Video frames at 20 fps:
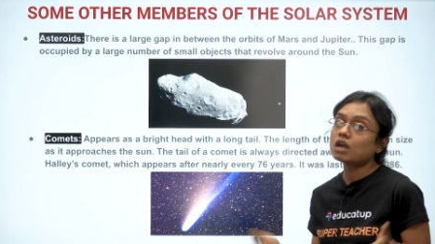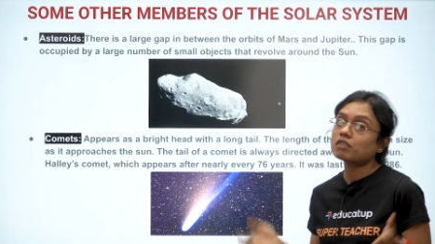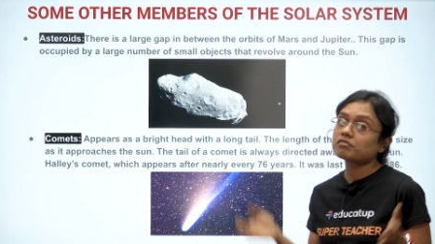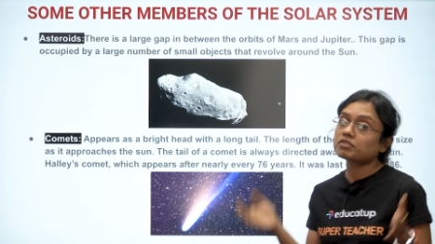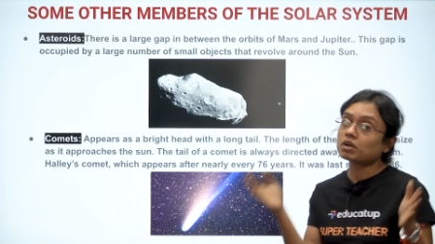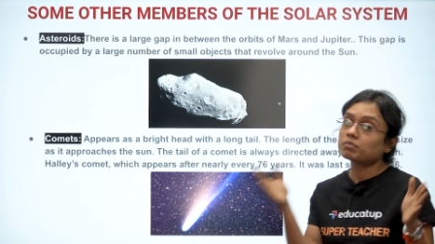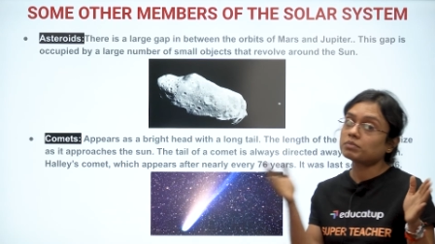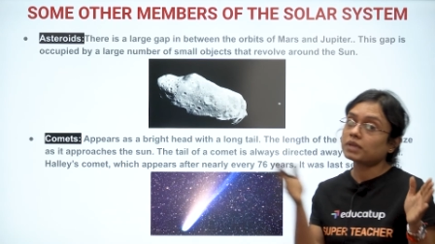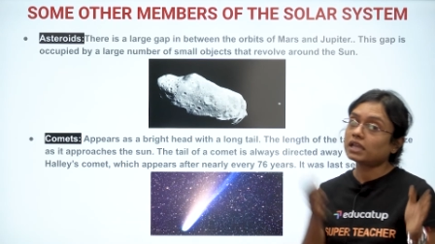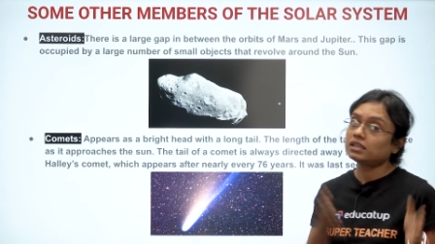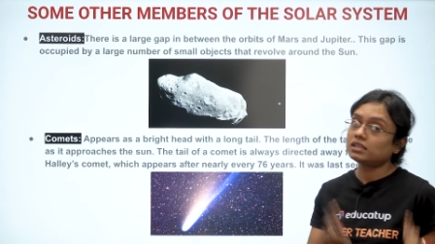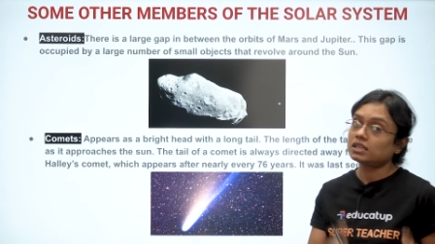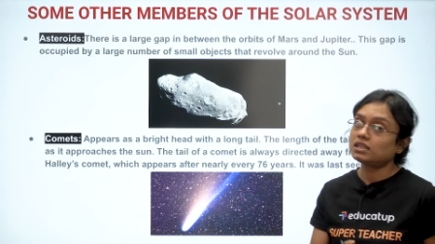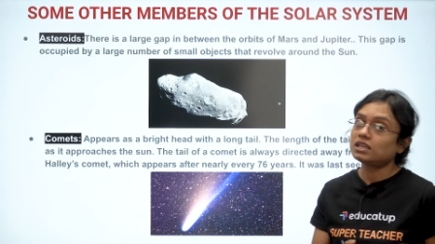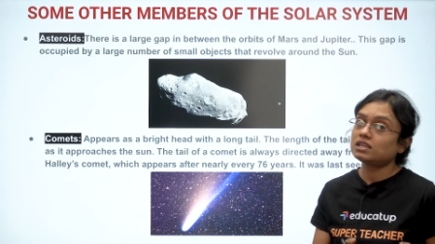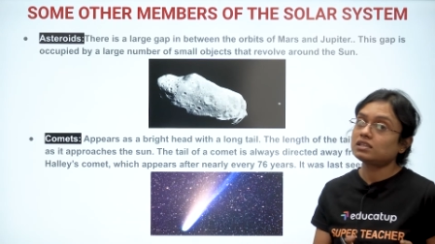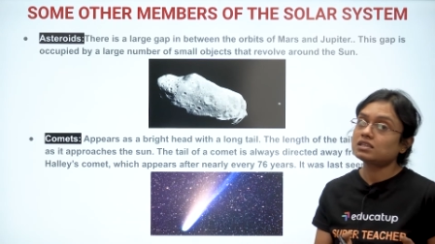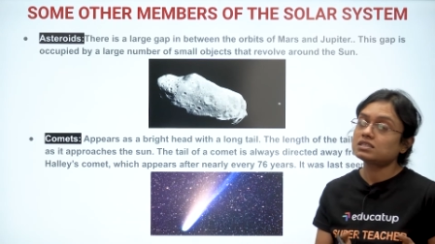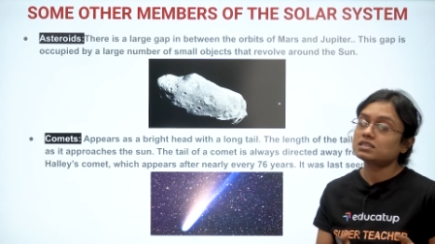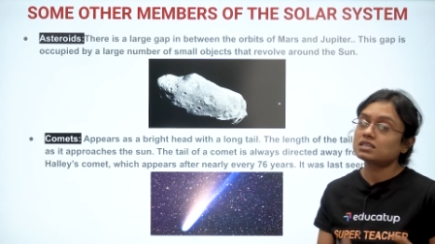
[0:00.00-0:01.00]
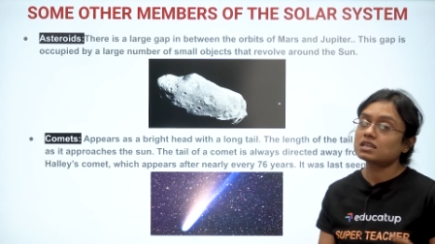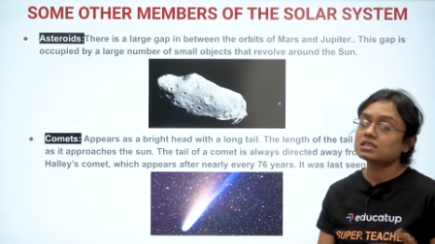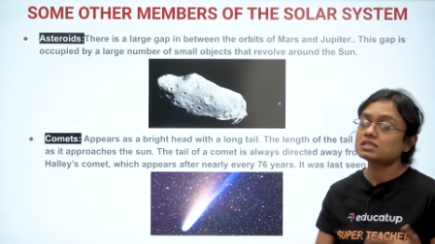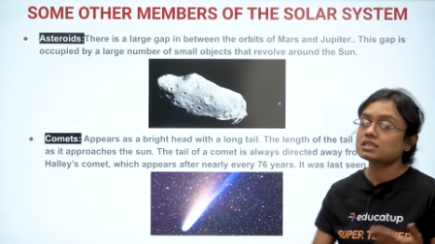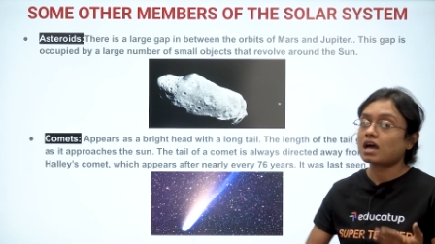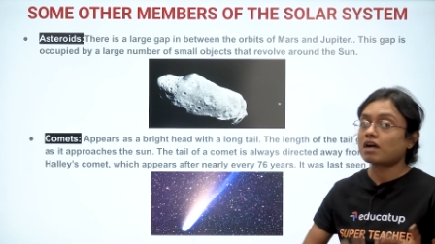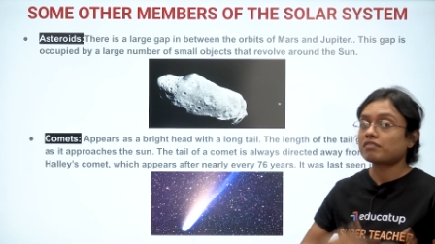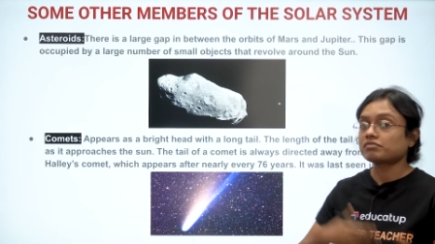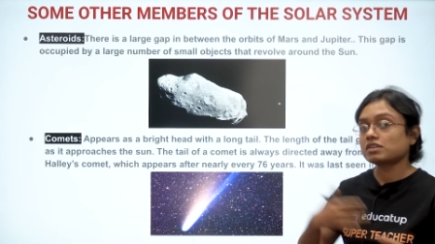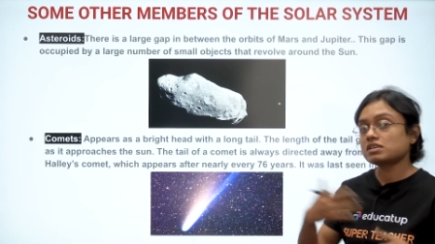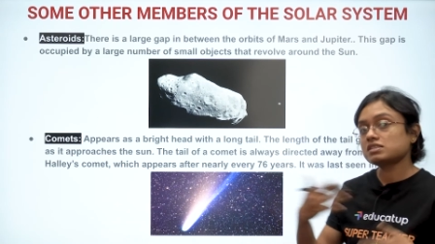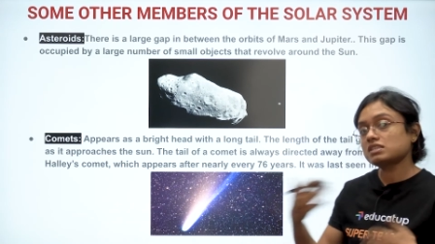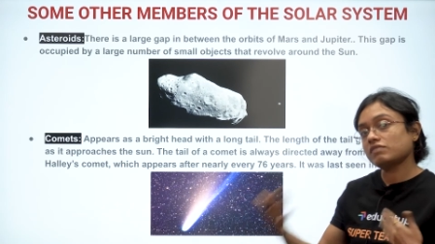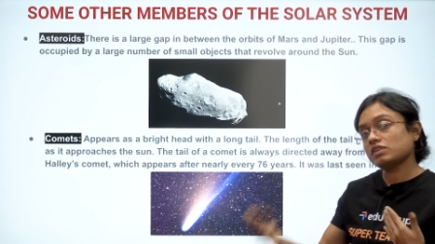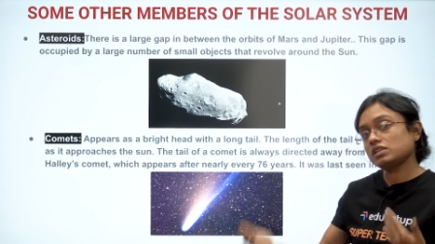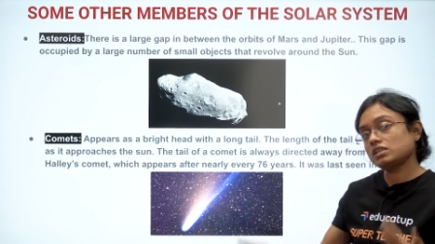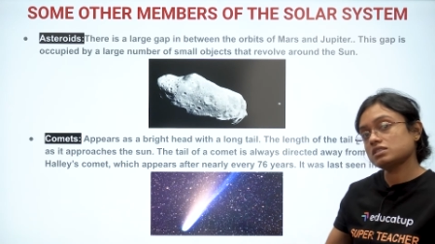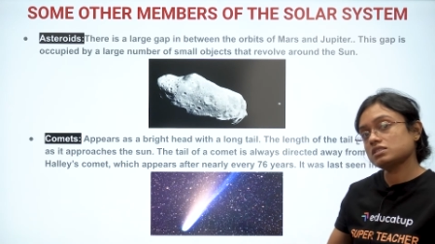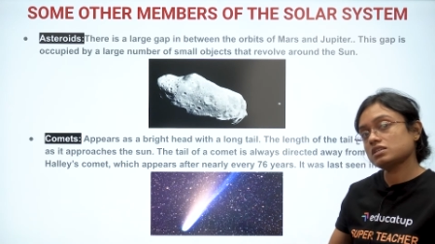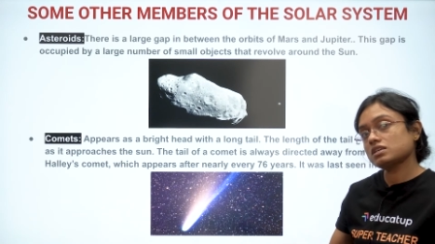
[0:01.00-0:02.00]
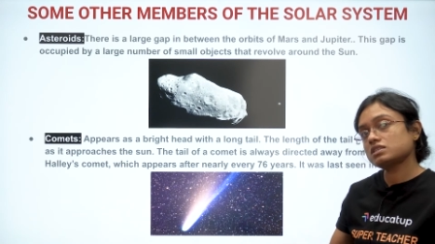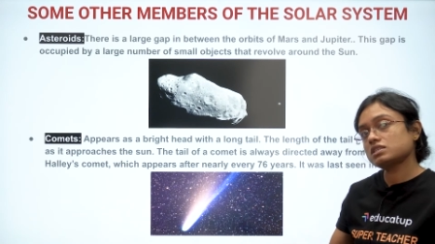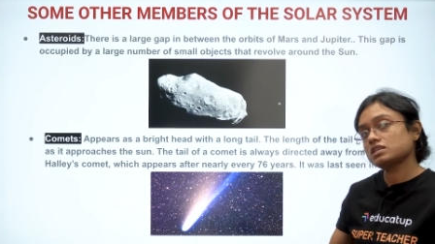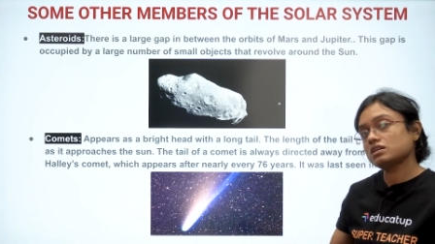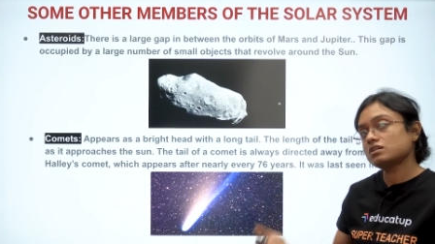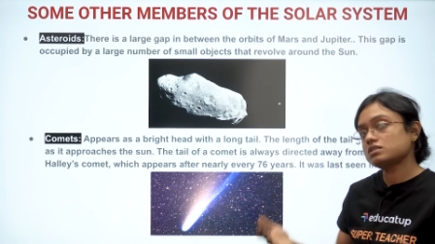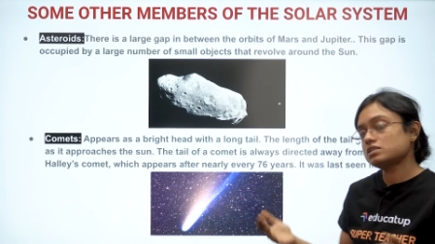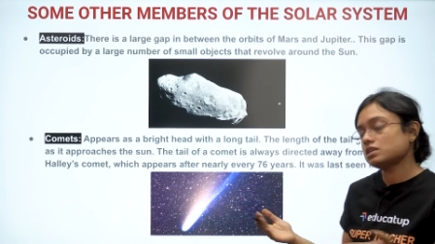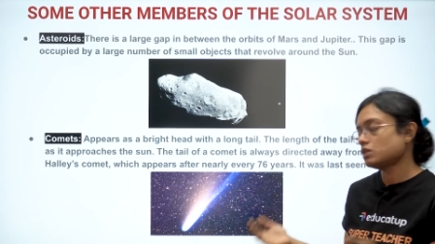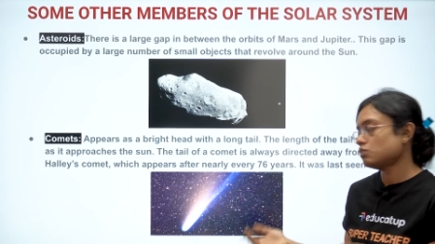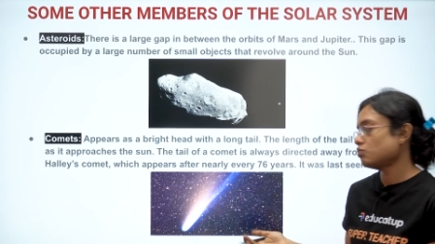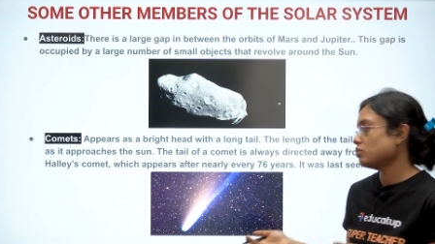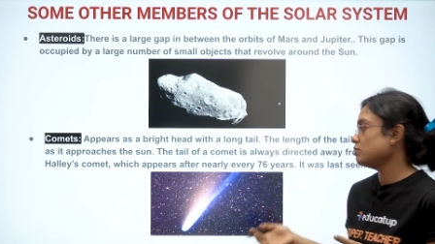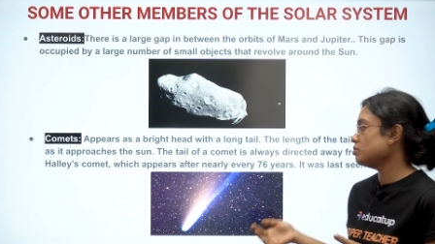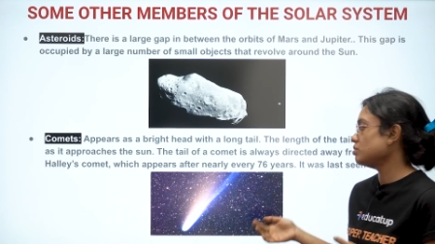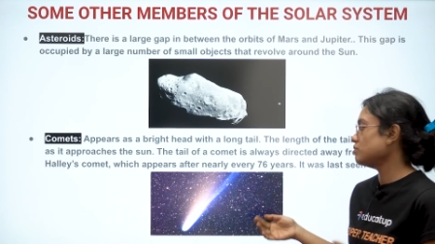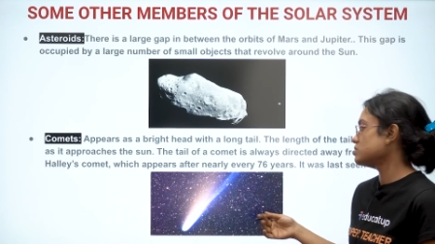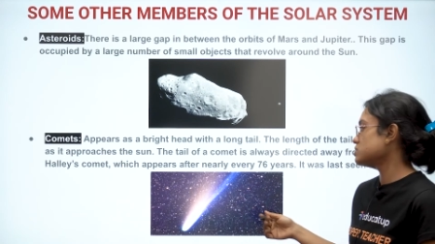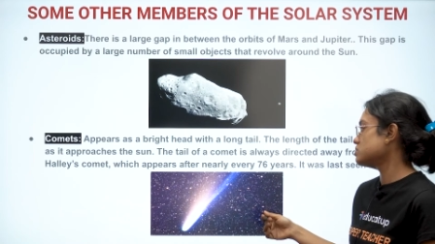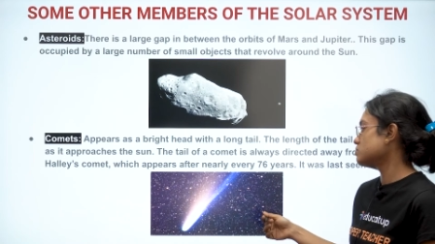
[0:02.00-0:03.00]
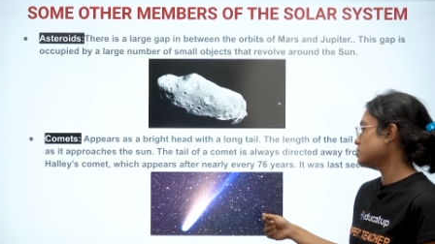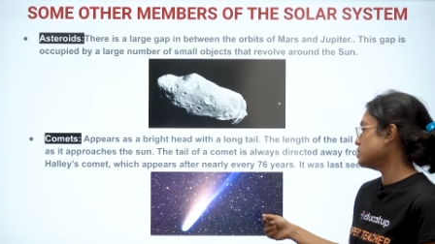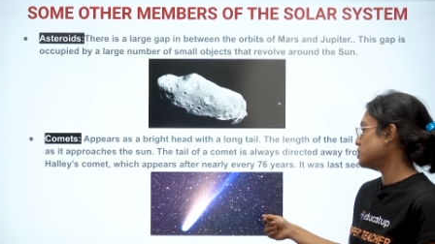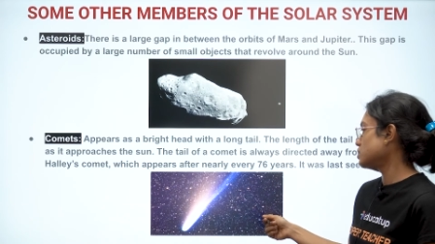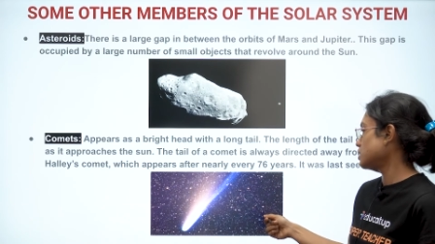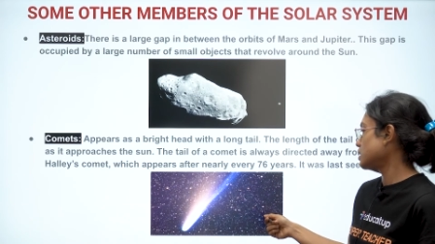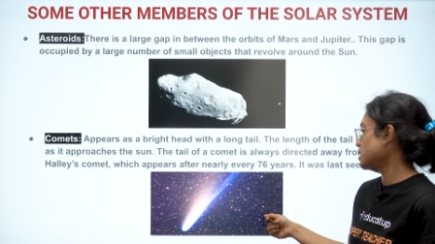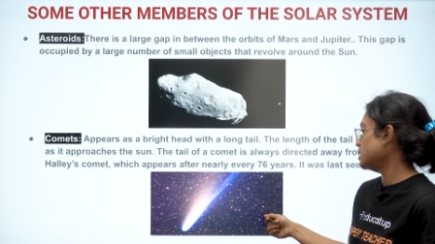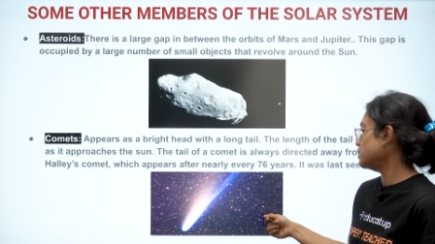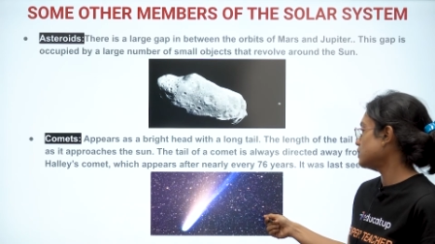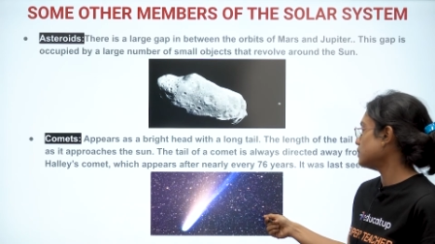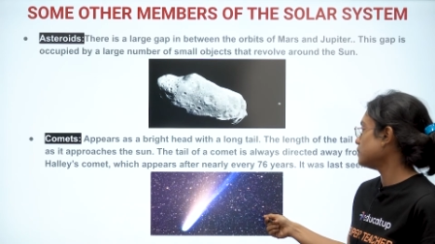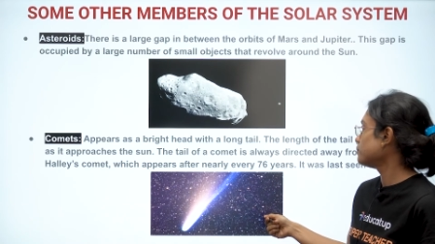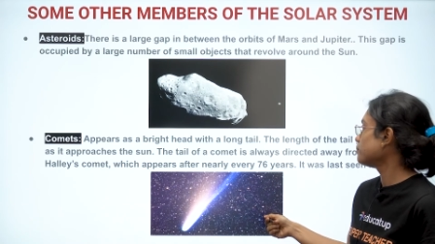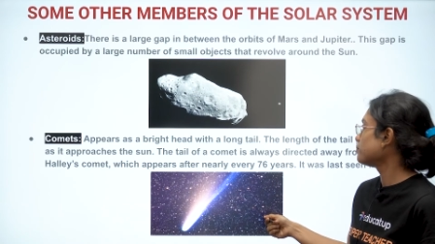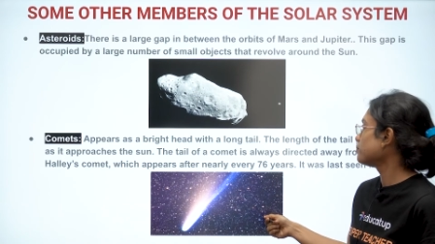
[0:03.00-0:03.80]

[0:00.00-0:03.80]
from 1986, after 76 years, it will be visible again.